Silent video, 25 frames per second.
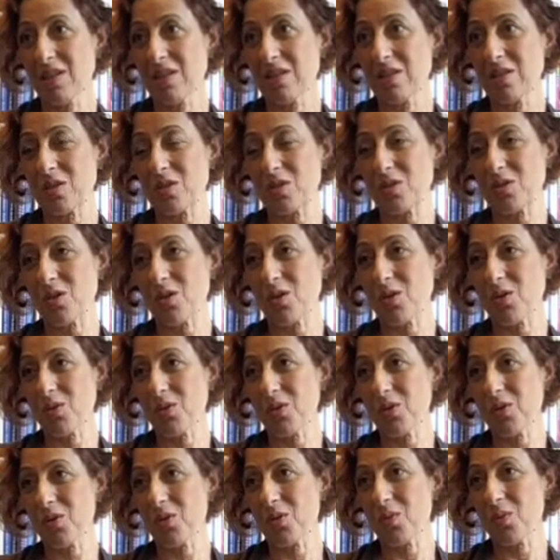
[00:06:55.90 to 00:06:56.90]
So,
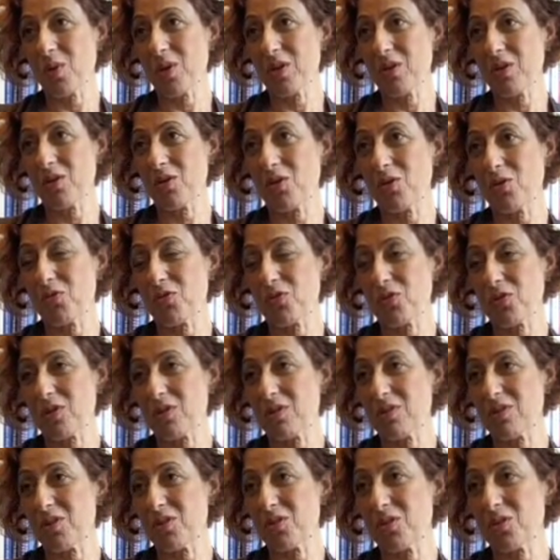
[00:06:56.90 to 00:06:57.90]
you know, whether you
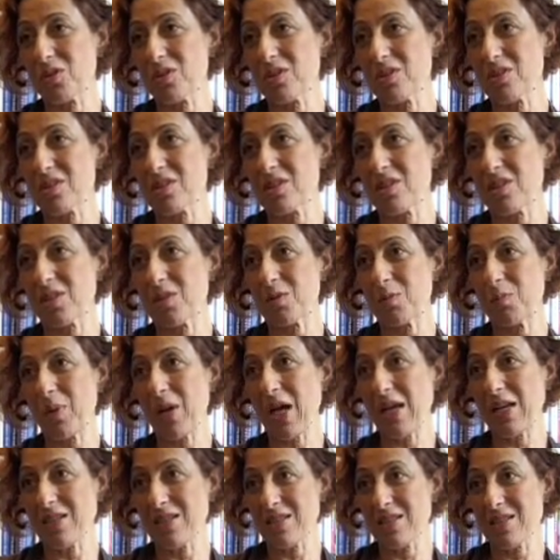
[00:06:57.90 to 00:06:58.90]
construct
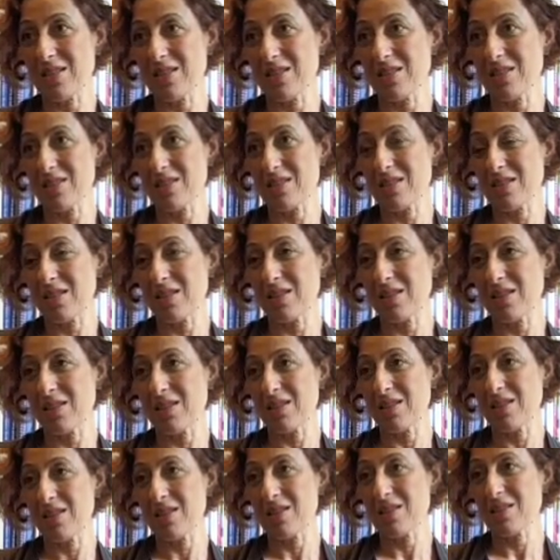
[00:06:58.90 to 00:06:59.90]
palaces in